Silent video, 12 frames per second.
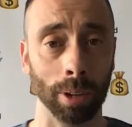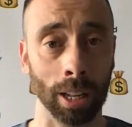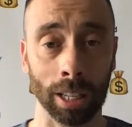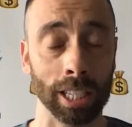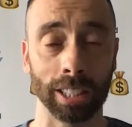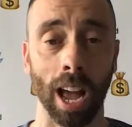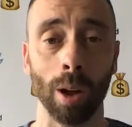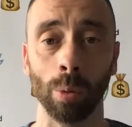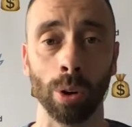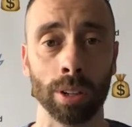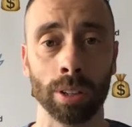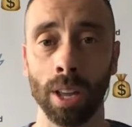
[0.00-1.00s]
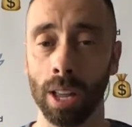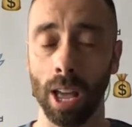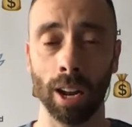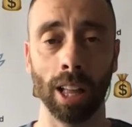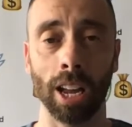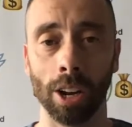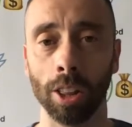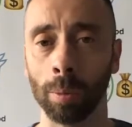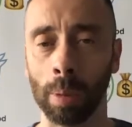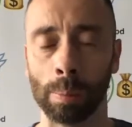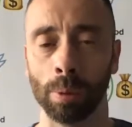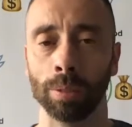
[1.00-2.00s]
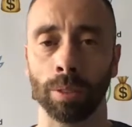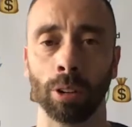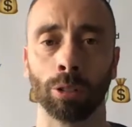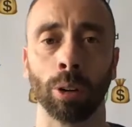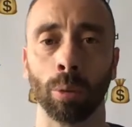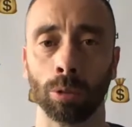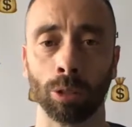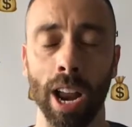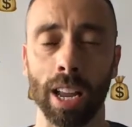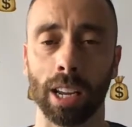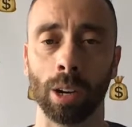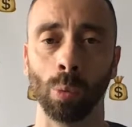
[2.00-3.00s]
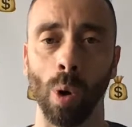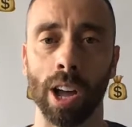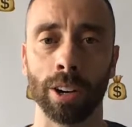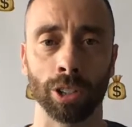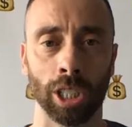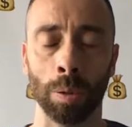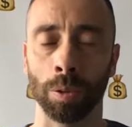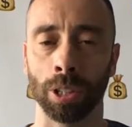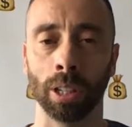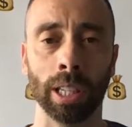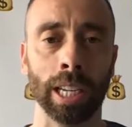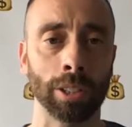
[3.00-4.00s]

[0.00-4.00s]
At least I wouldn't, and a lot of other people if they're ranking wide receivers in the league.